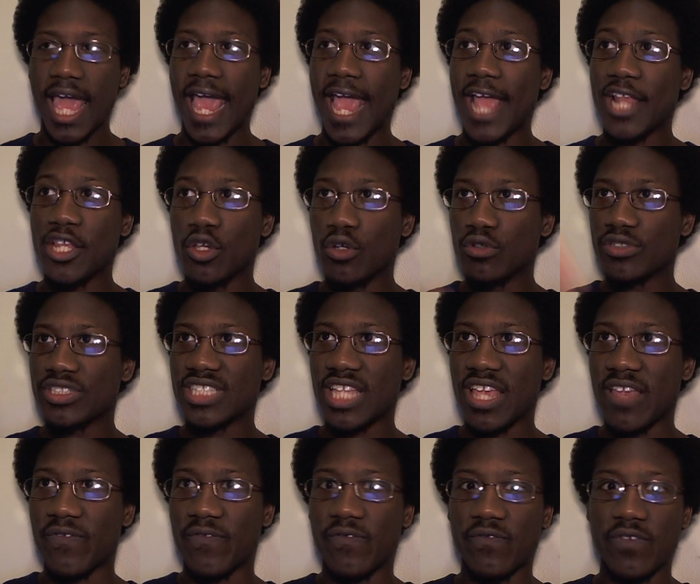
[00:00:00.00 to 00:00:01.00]
and you'll
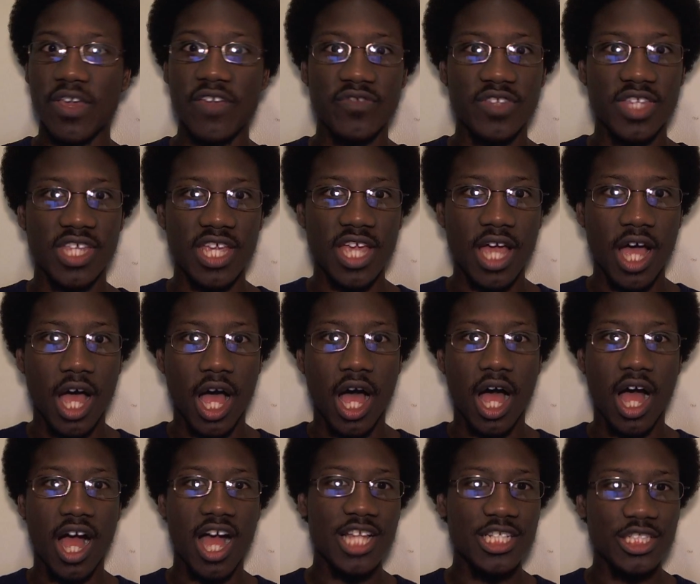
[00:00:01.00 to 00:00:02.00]
see 50,
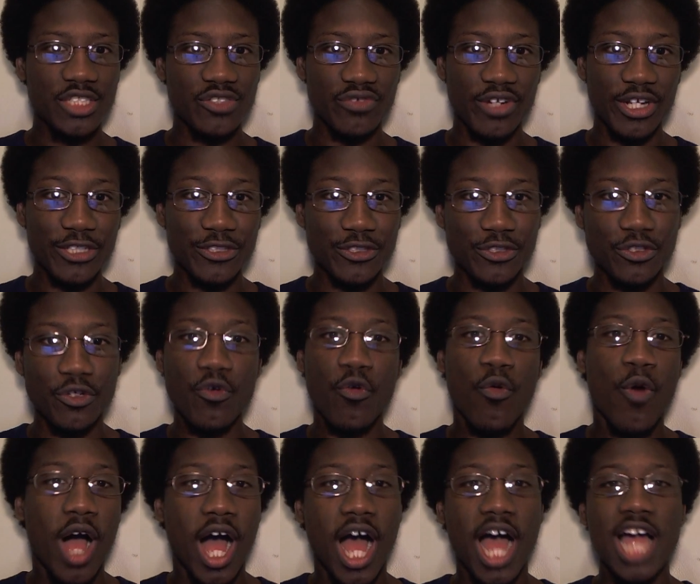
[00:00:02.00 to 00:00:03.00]
100,
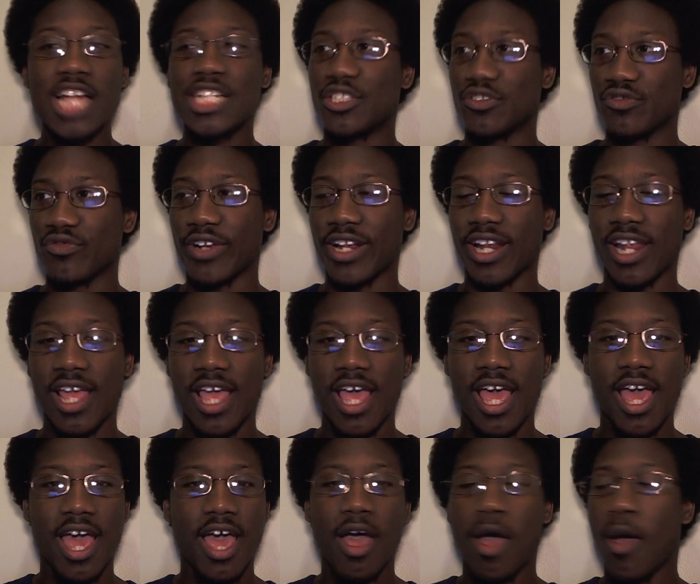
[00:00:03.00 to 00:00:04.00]
200
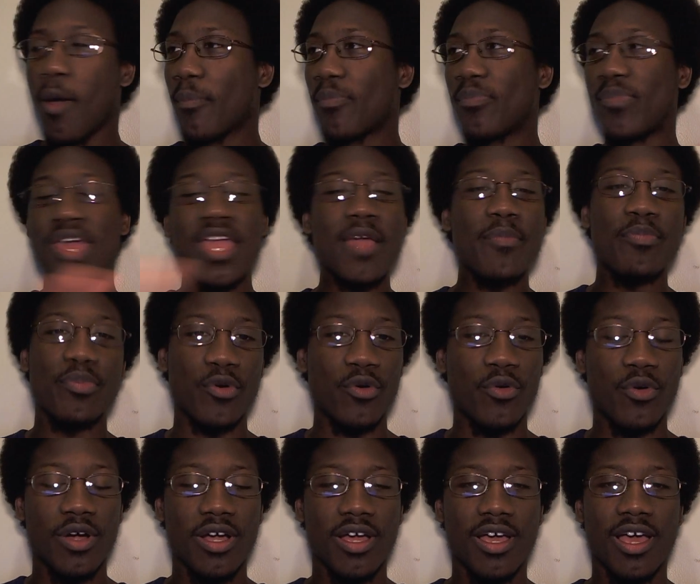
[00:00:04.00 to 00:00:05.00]

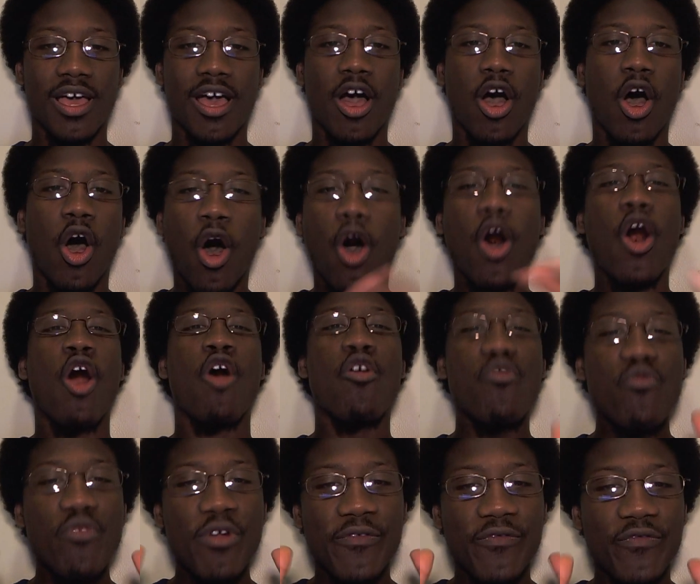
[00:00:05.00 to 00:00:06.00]
people
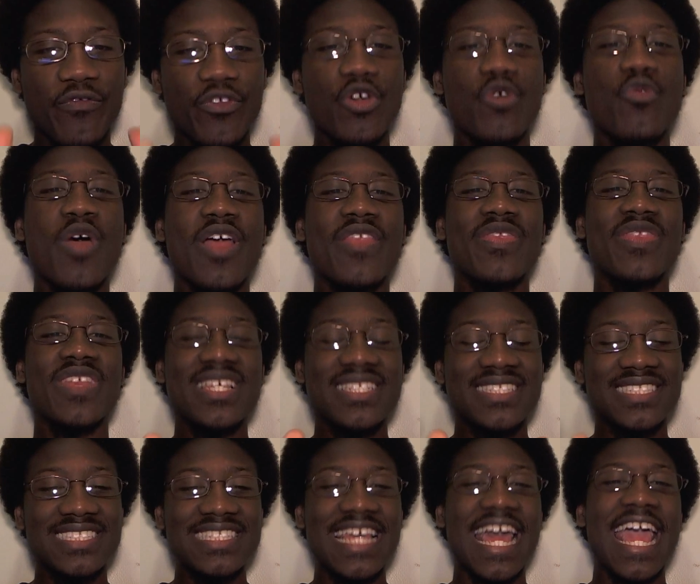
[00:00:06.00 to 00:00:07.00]
all reviewing the
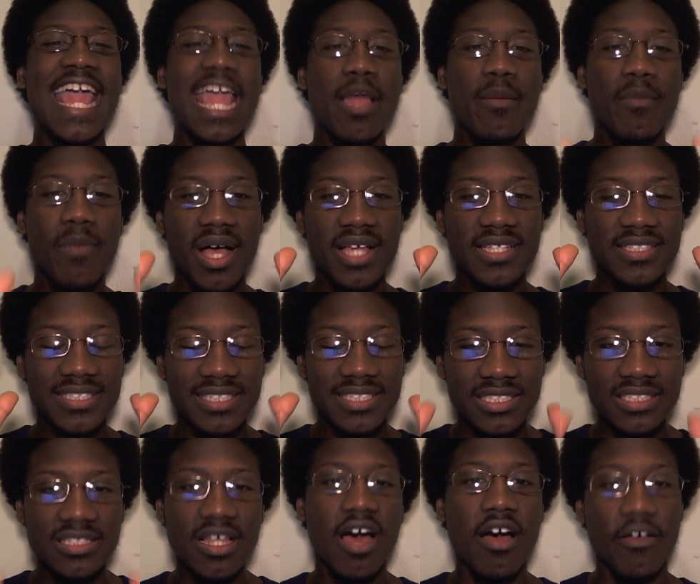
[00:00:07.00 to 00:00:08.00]
same
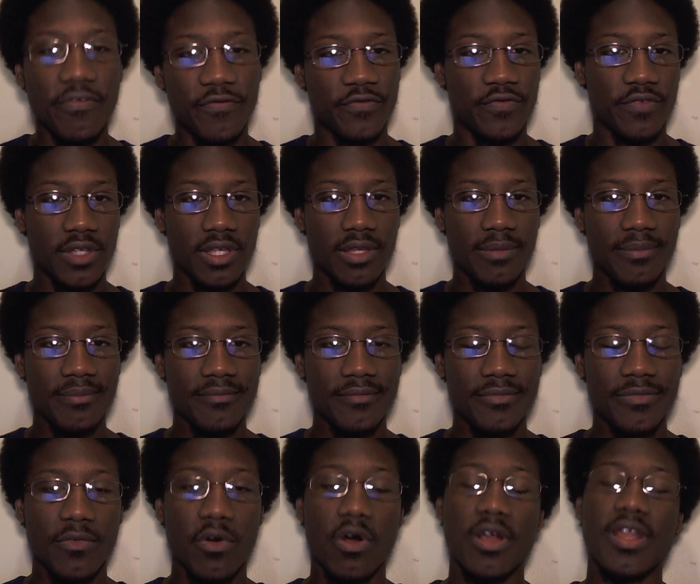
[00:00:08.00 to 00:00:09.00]
stuff.
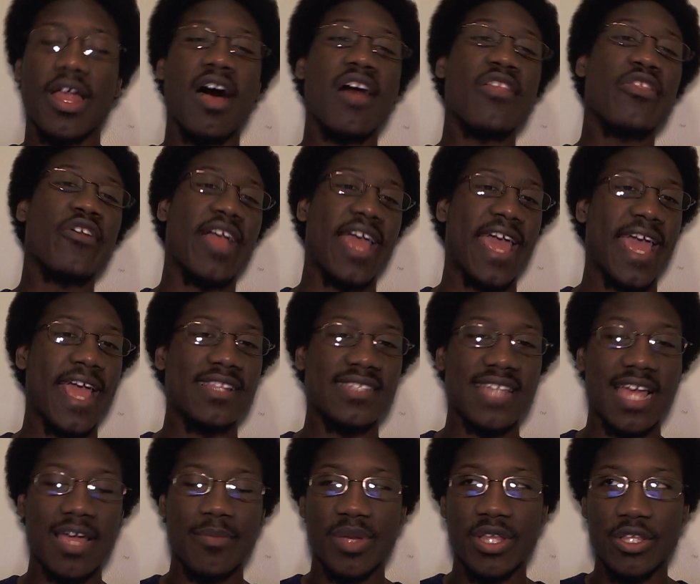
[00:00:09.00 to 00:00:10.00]
On the other hand,
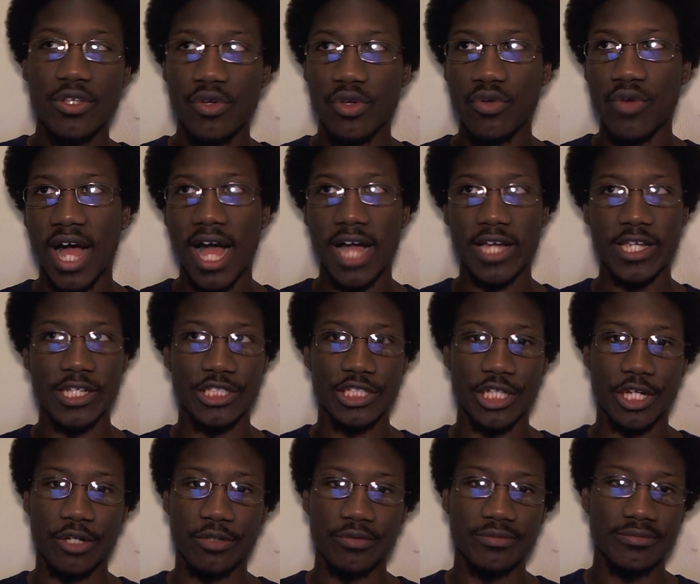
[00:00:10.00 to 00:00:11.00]
type in Yu Yu
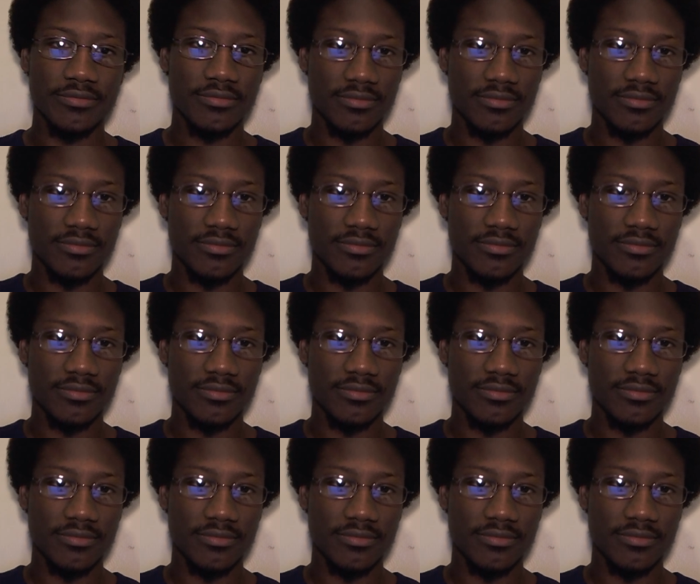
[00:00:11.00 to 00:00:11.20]
Hakusho.